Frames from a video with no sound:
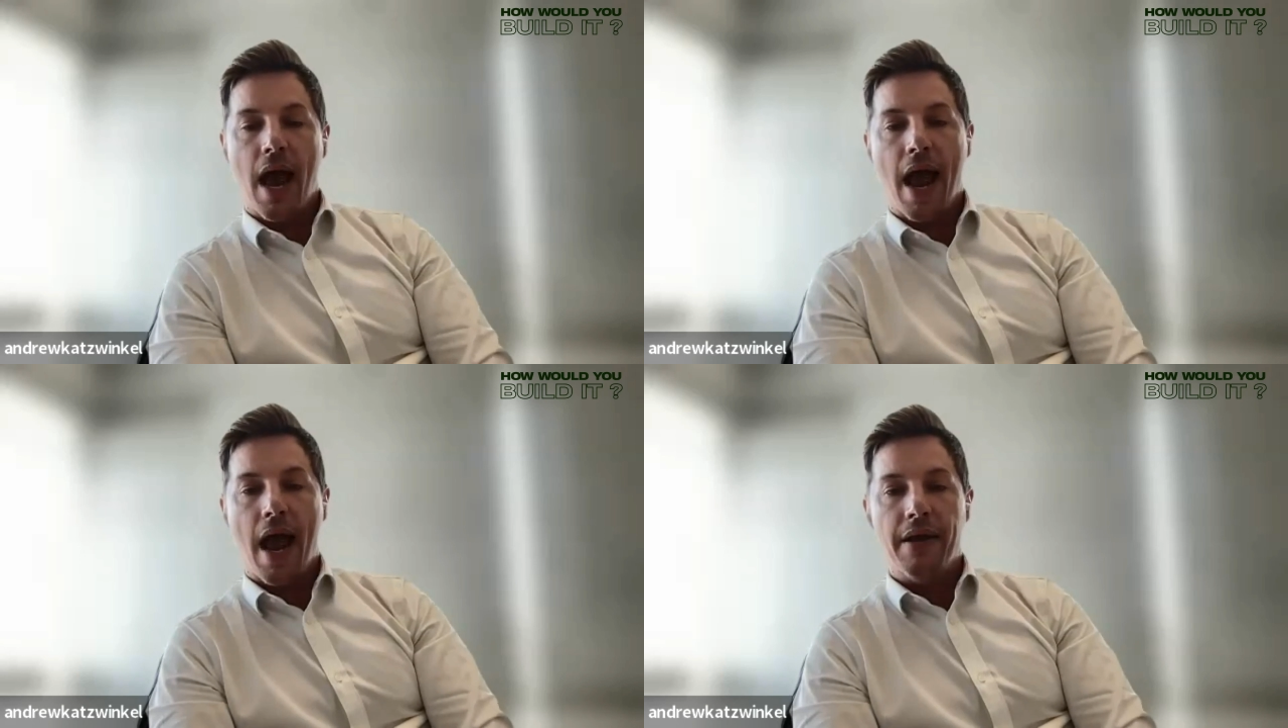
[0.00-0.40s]

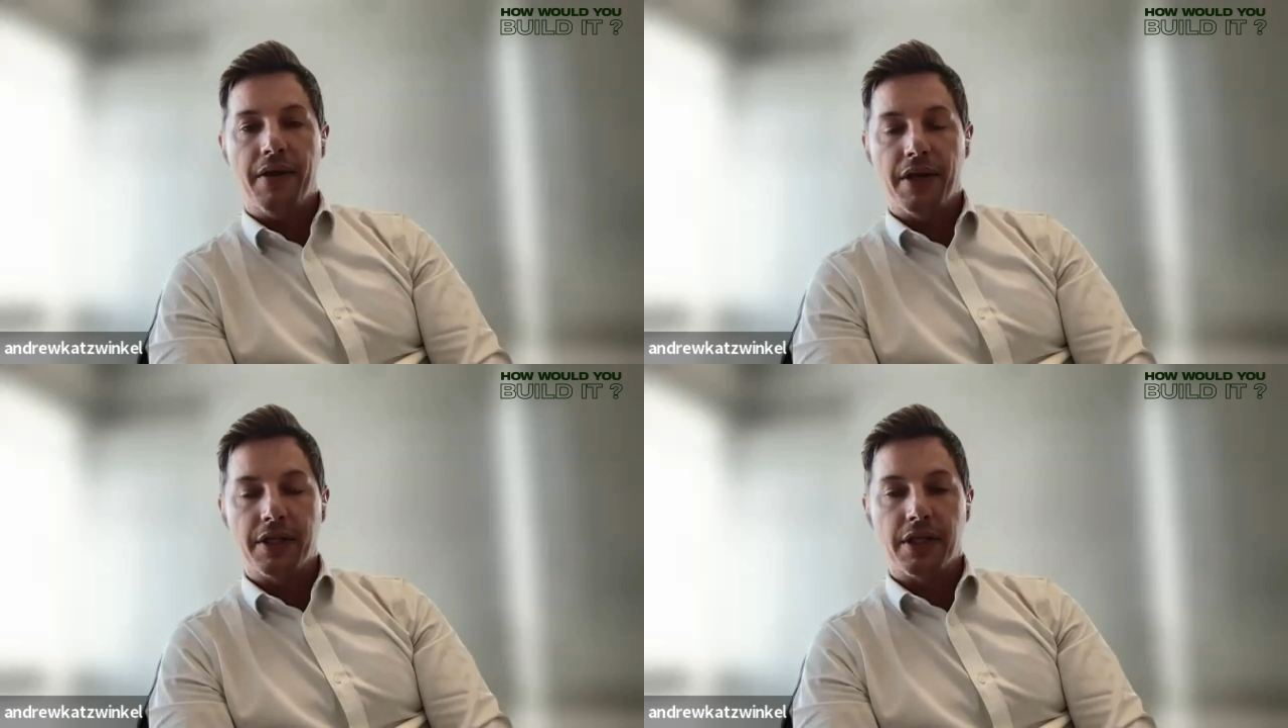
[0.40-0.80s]

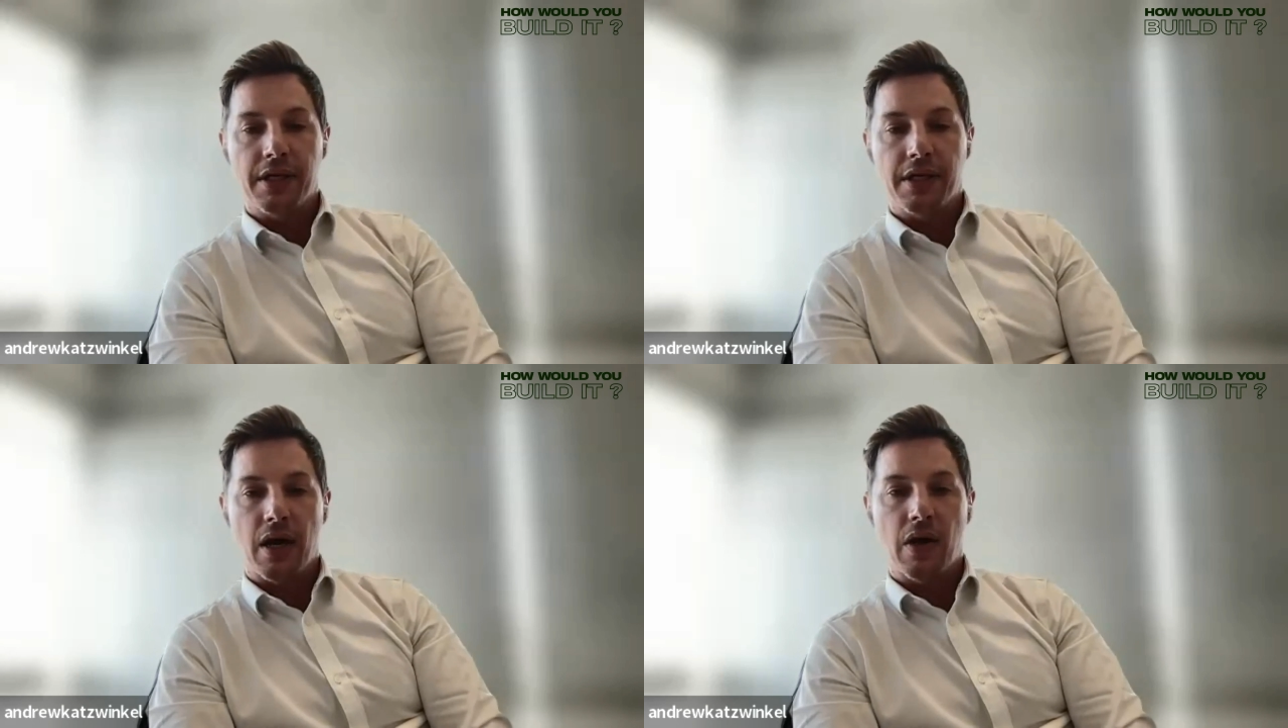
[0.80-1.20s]
And this
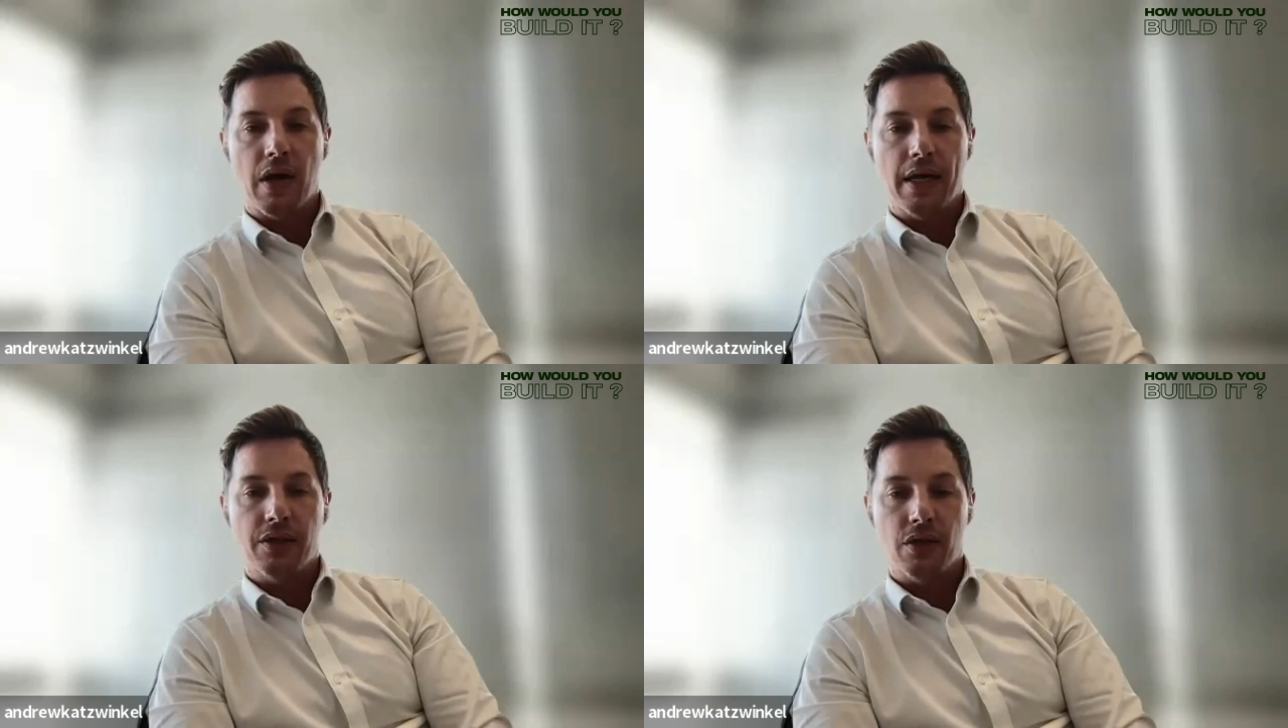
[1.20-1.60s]
is now
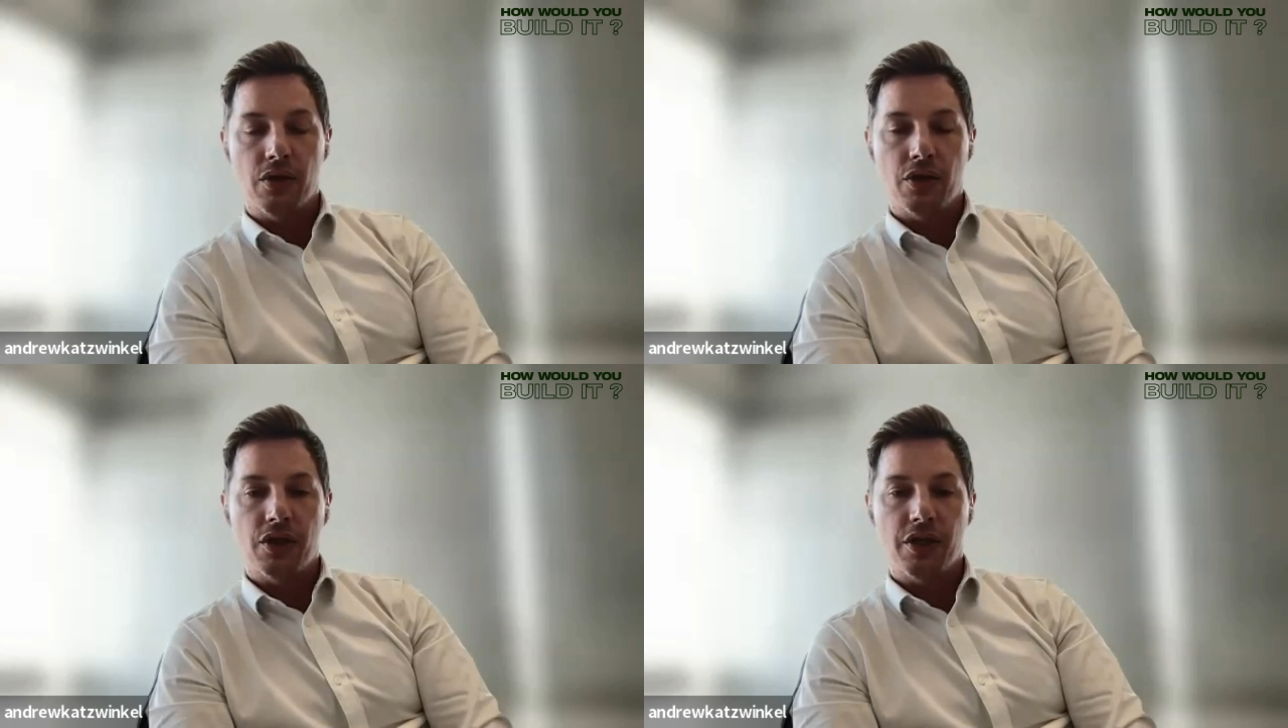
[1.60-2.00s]
a
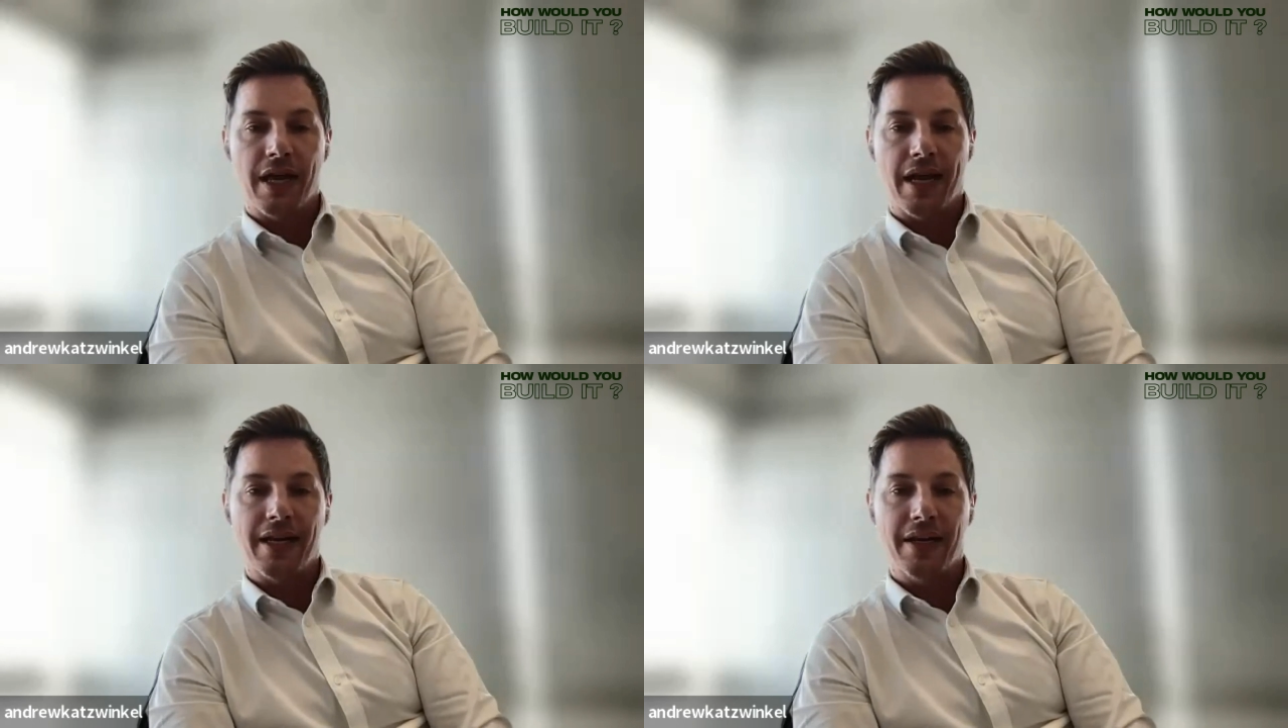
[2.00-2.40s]
solution that